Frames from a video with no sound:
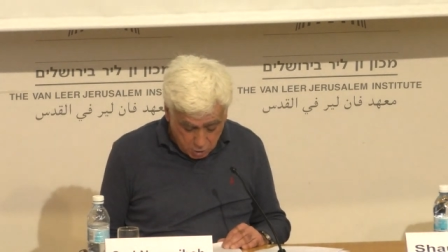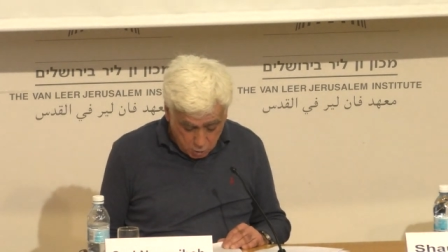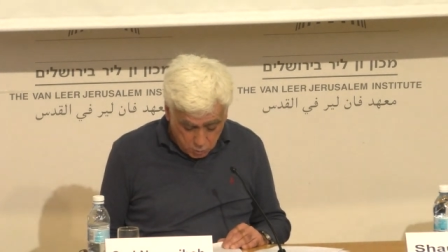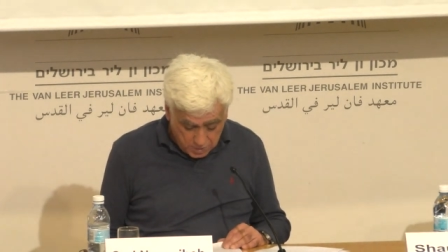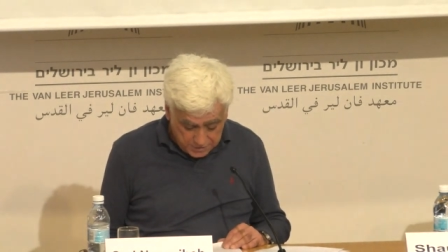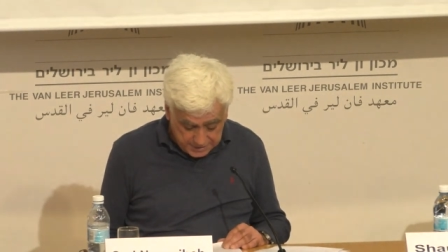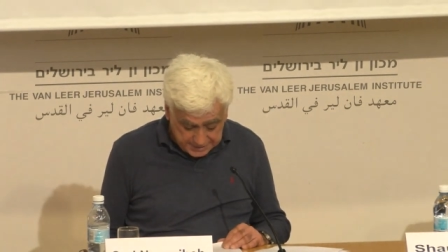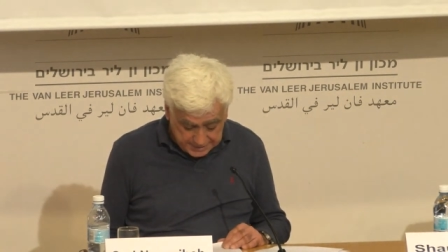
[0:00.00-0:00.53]

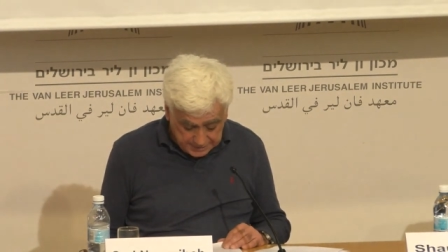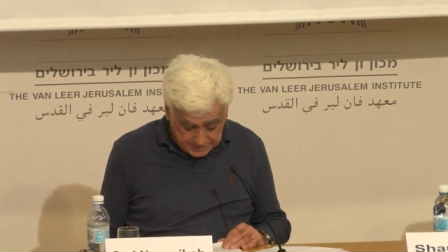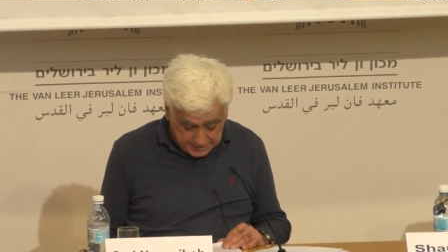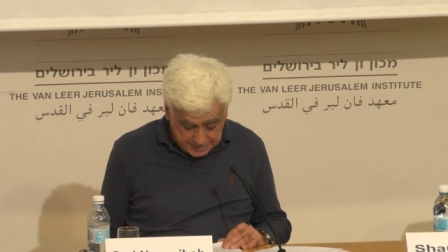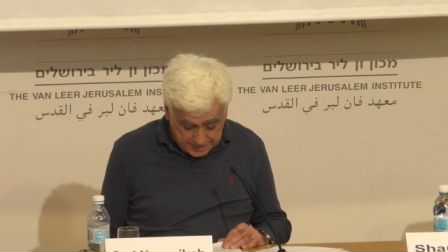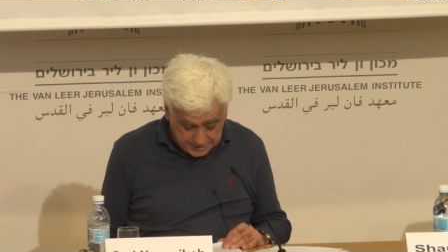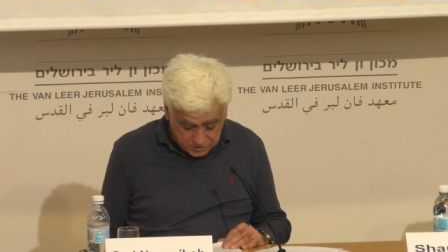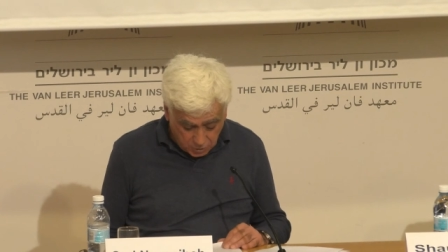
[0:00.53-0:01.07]
where the
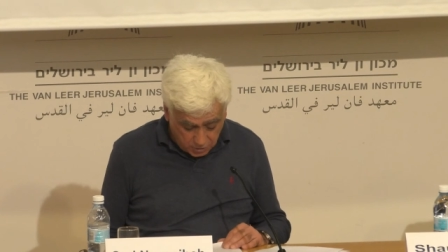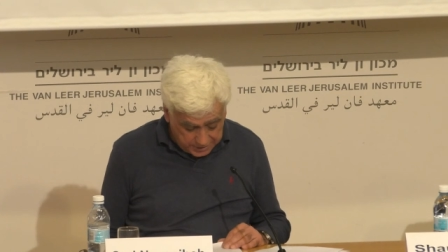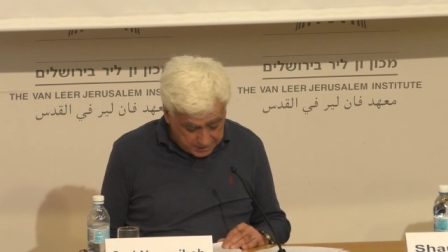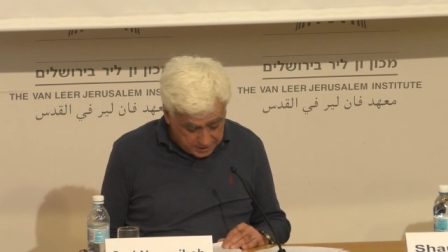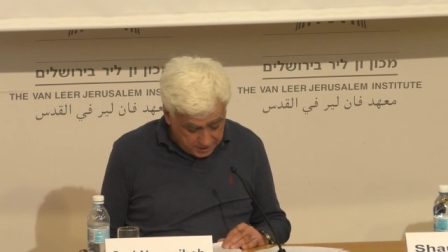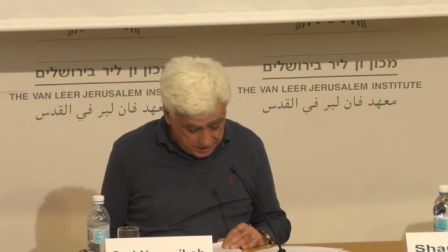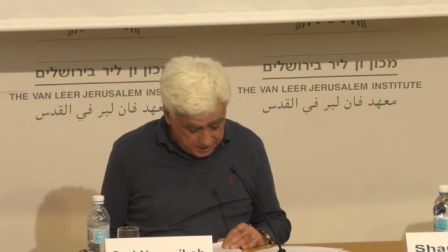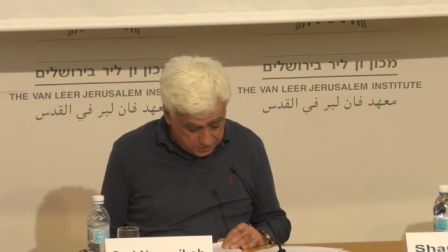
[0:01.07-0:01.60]
city's
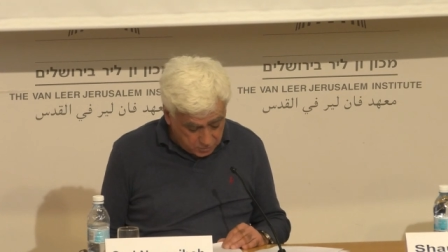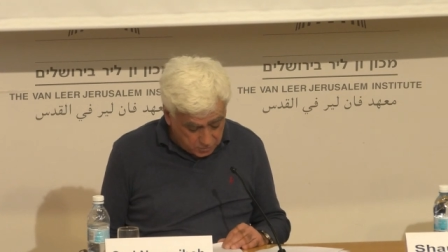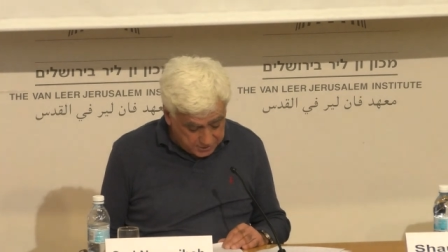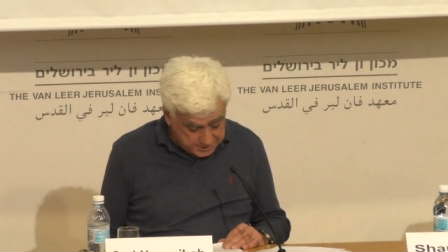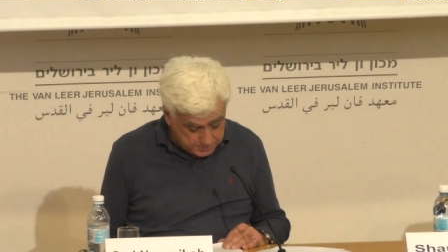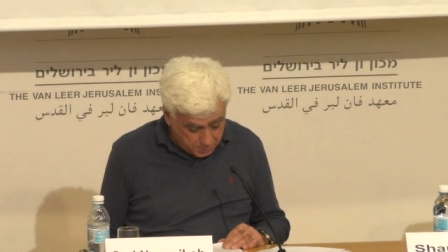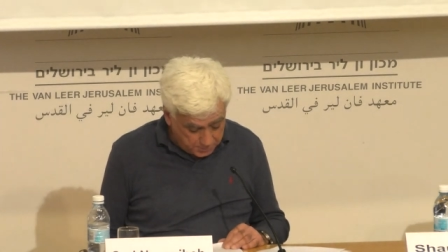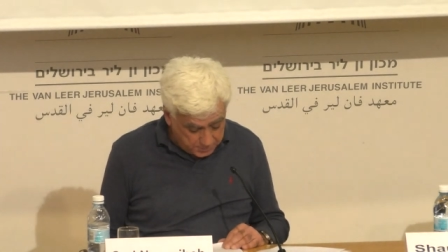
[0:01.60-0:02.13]
historic heart or
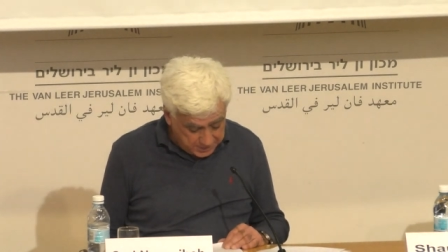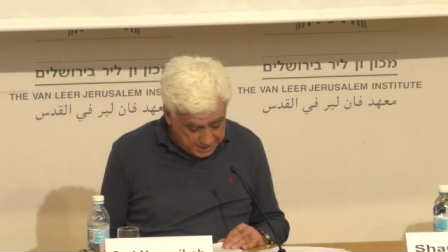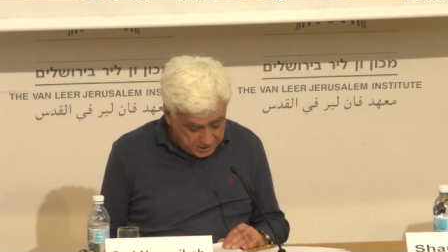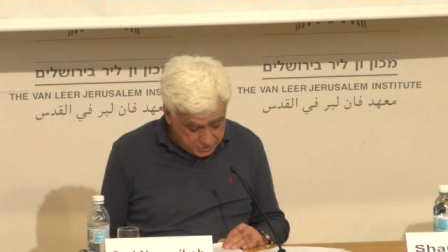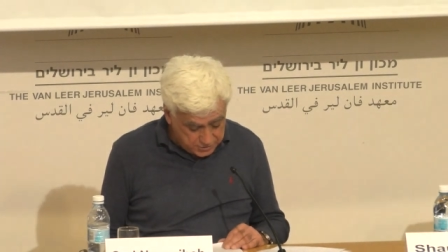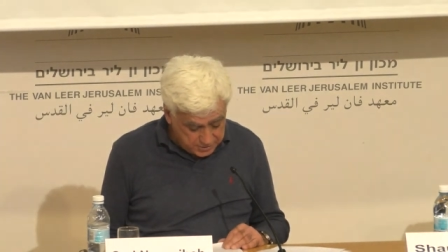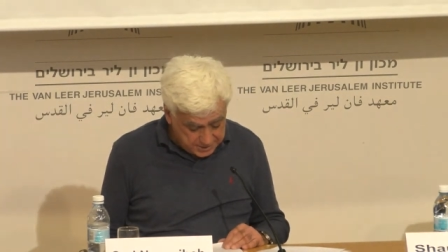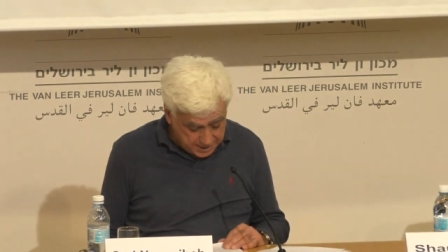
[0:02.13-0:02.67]
its
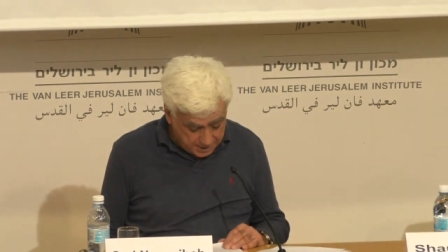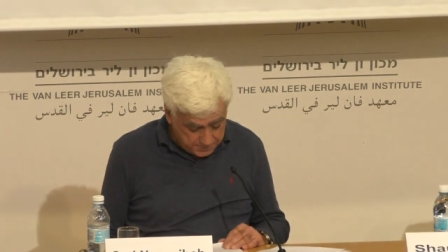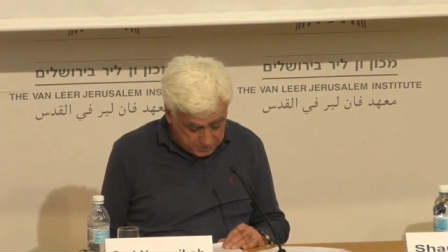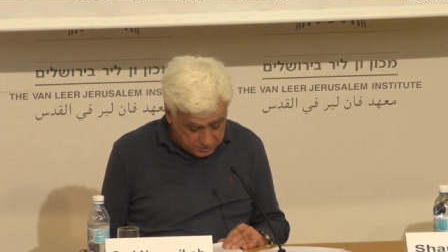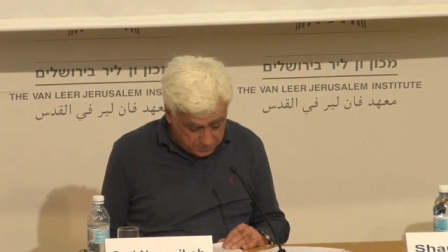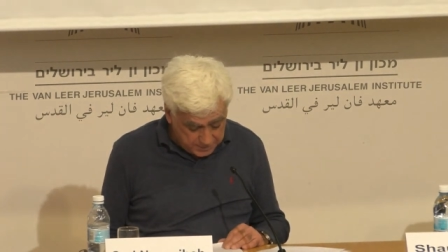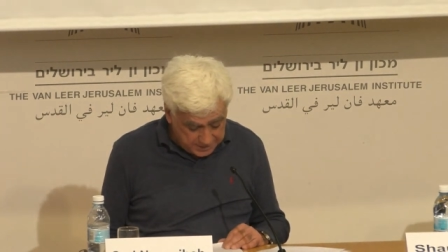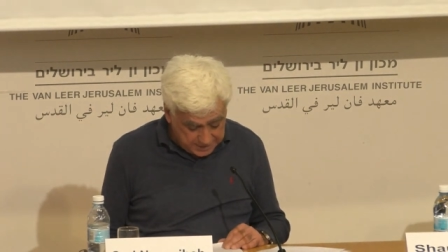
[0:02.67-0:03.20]
population comes
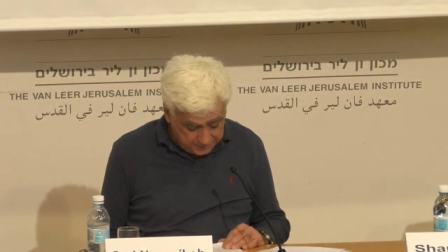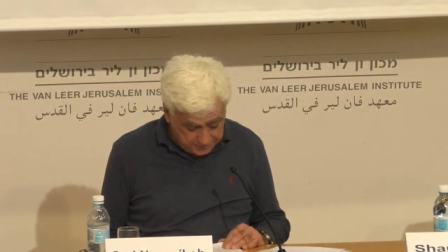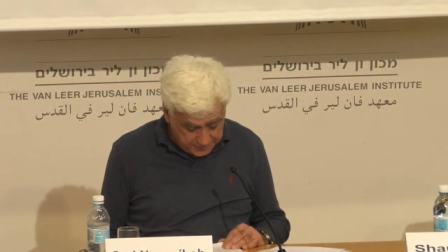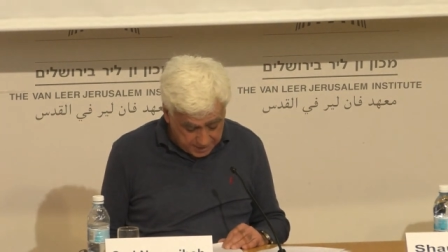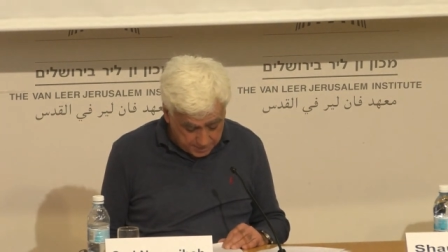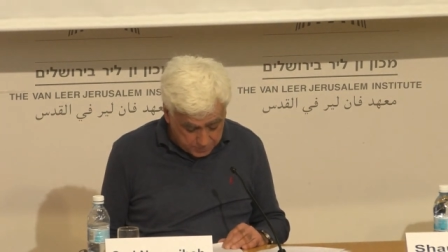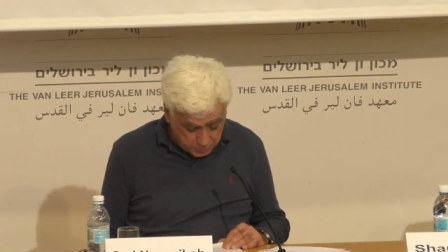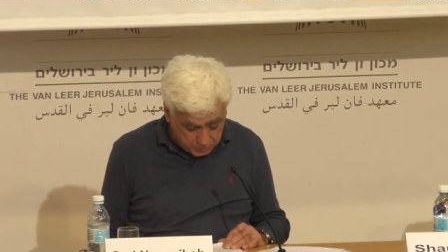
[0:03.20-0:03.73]
to be given
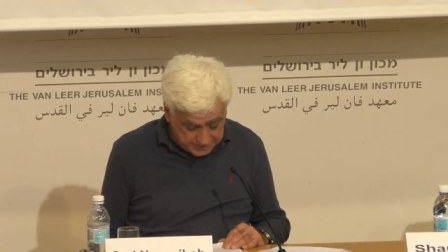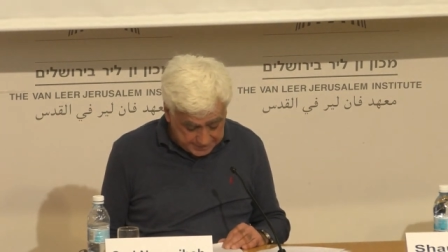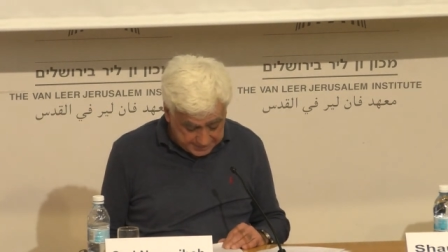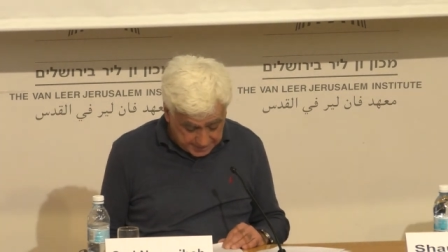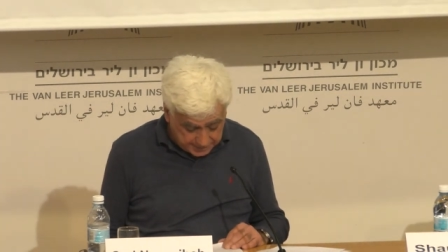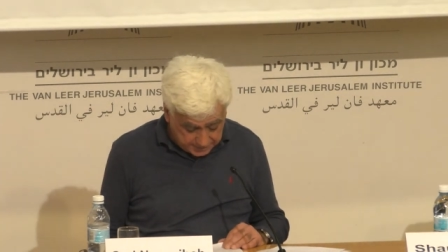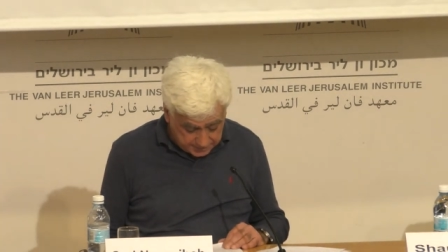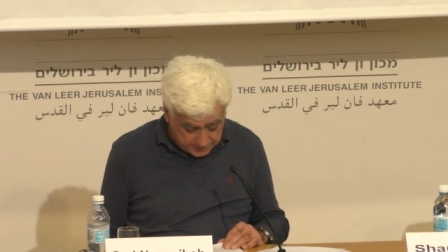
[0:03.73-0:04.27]
up or
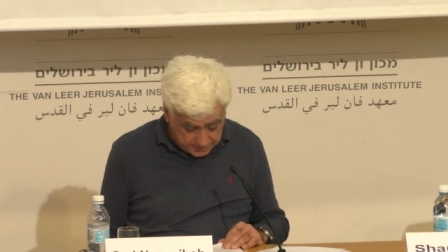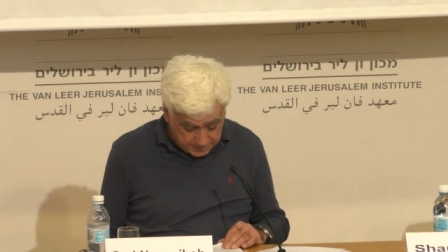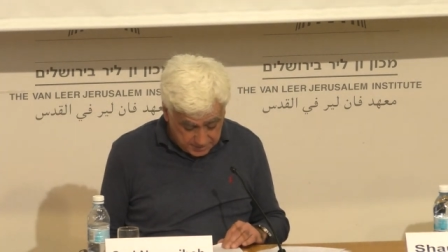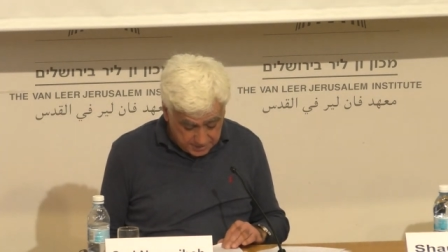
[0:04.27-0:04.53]
dissected